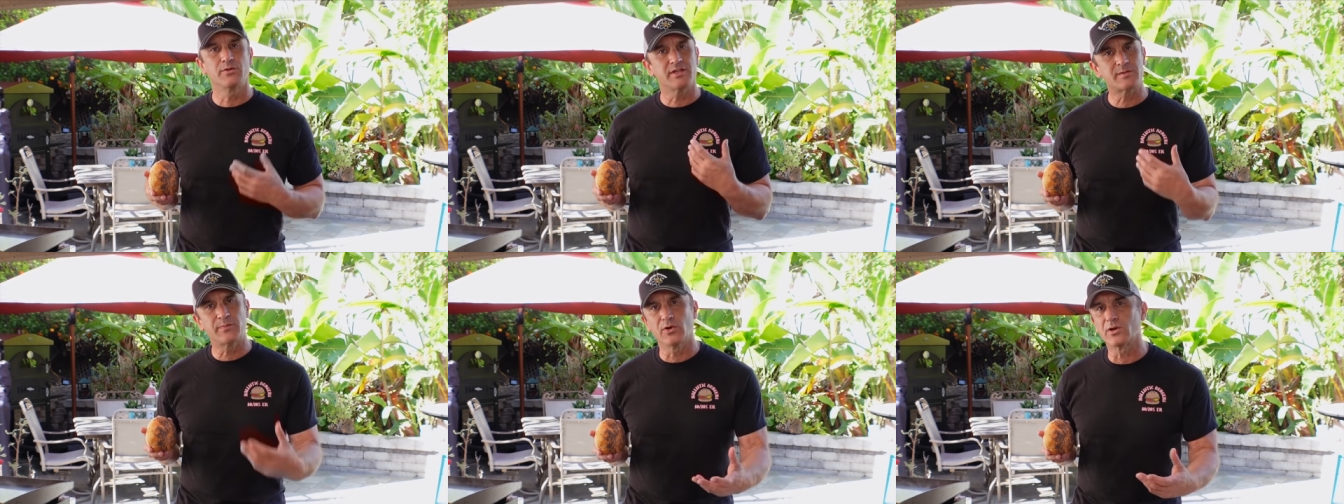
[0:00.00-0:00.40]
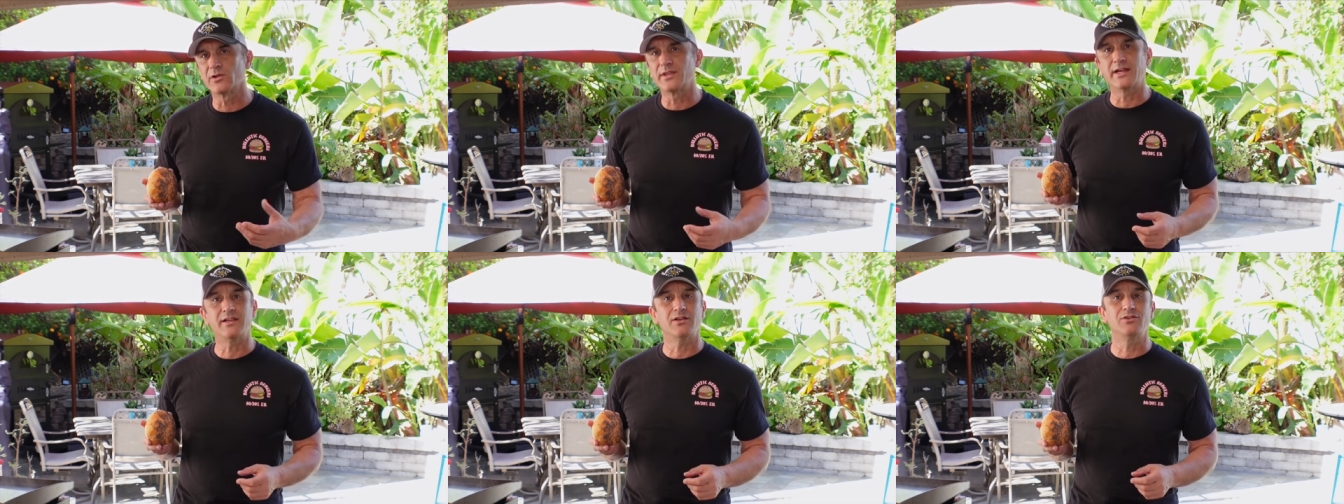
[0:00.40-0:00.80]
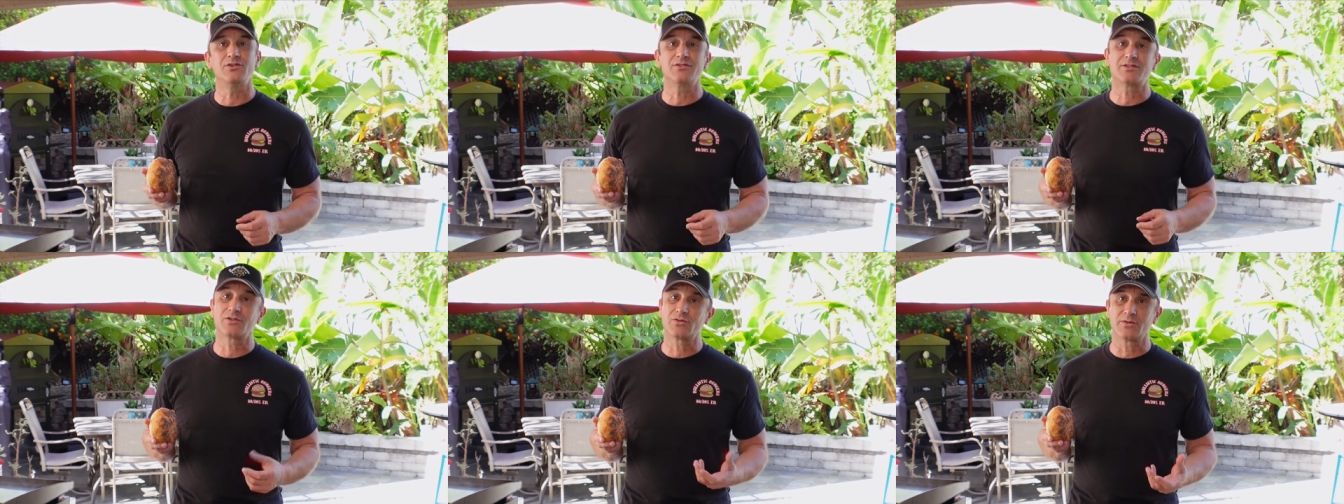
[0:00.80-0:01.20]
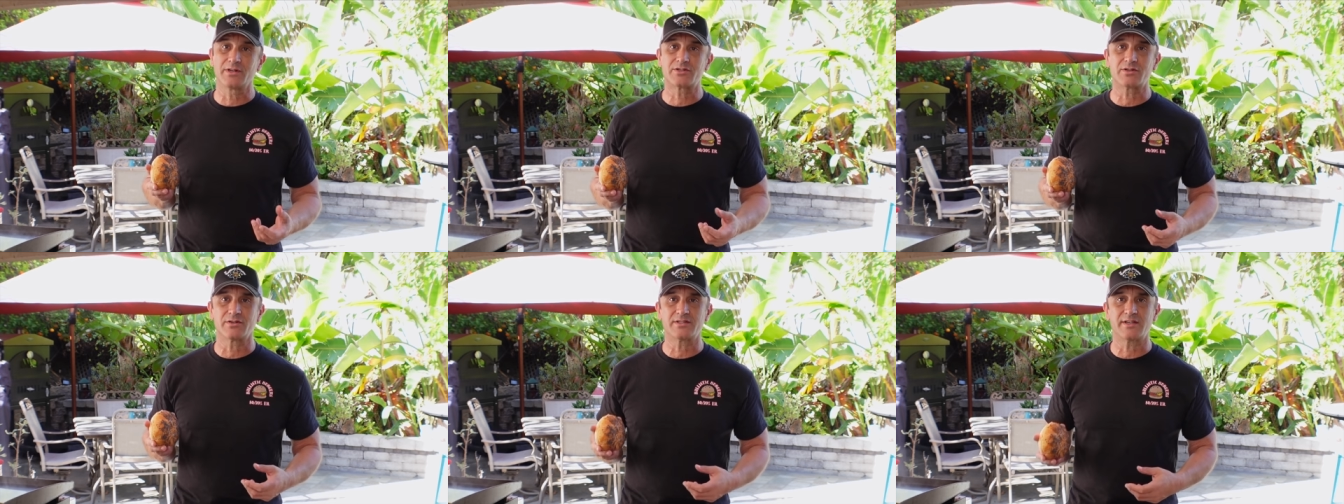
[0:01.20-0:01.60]
this burger, they didn't use a
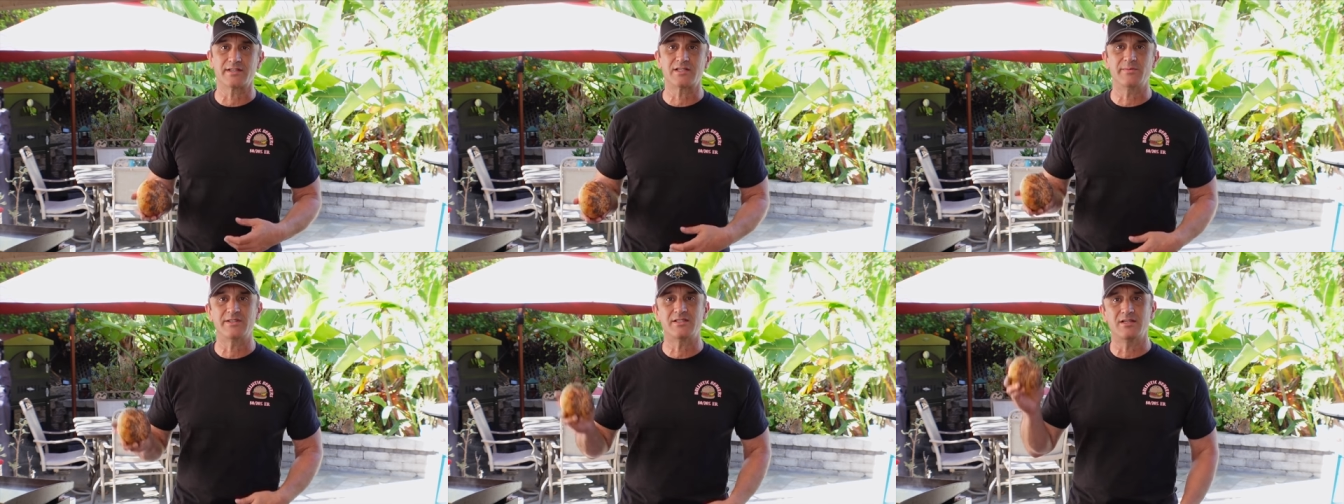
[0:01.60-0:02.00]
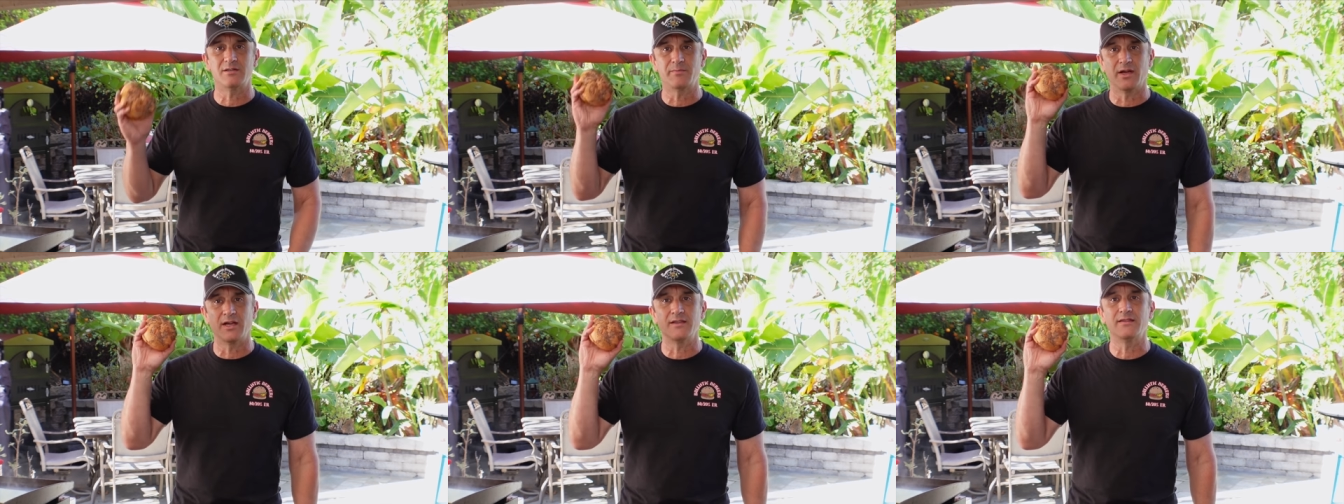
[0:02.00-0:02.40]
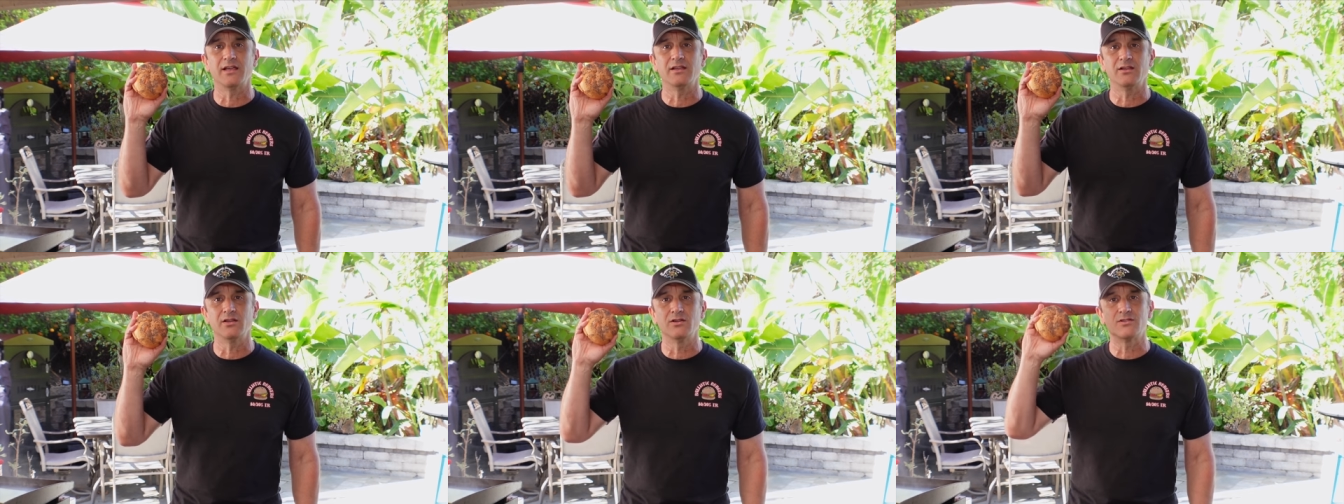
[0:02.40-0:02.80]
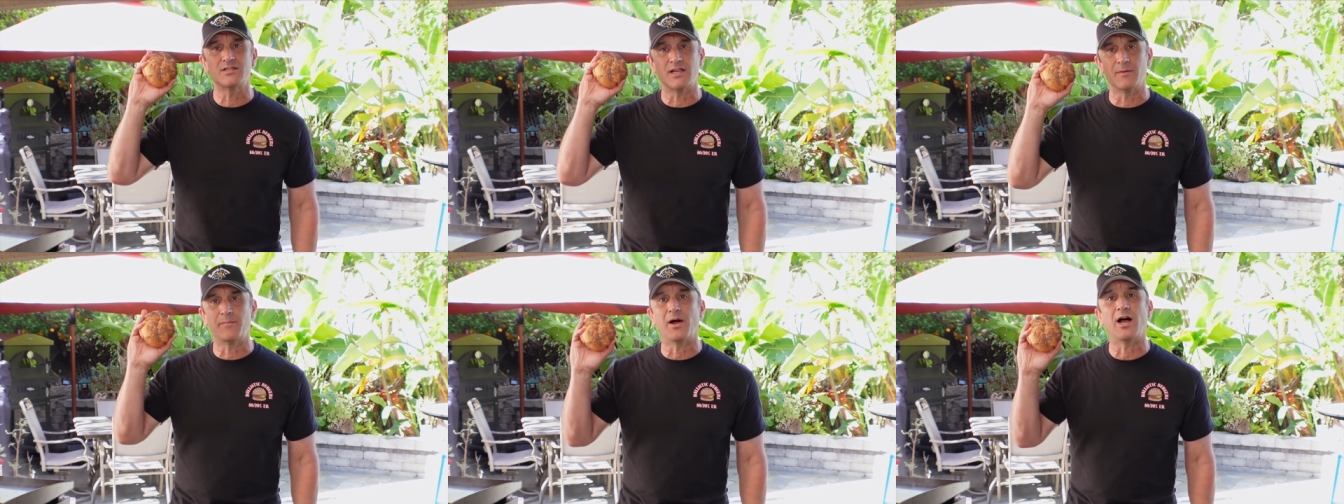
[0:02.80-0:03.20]
traditional sesame seed bun. They used
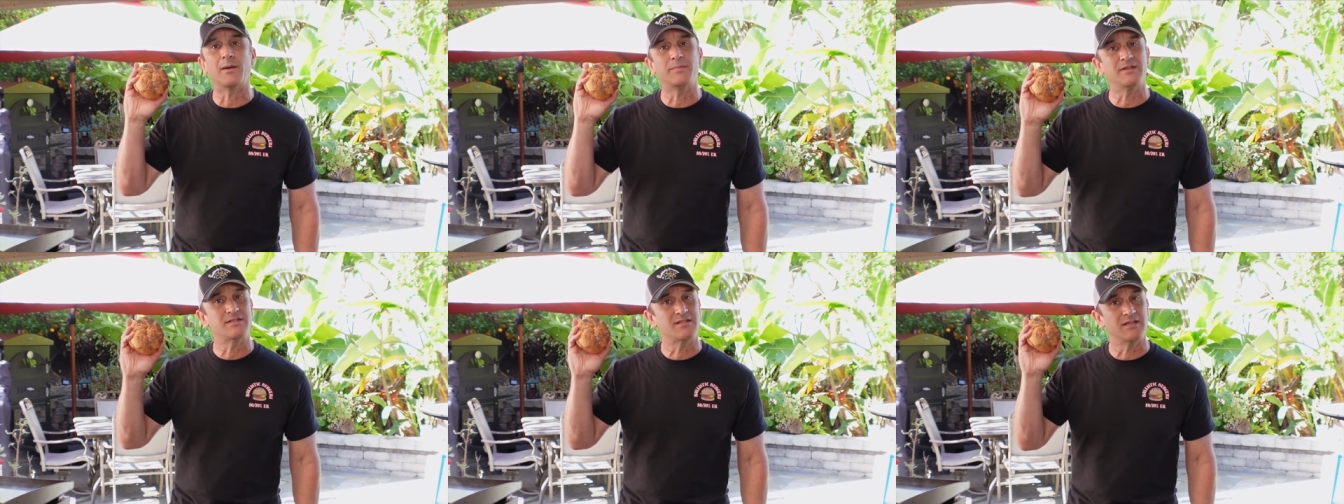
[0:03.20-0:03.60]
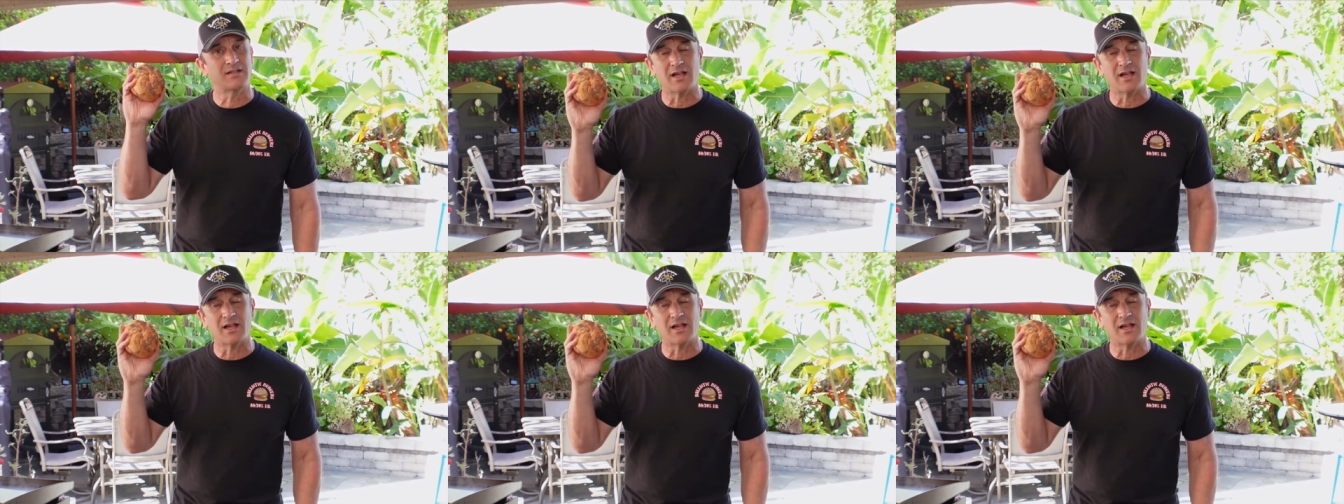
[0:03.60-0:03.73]
a poppy seed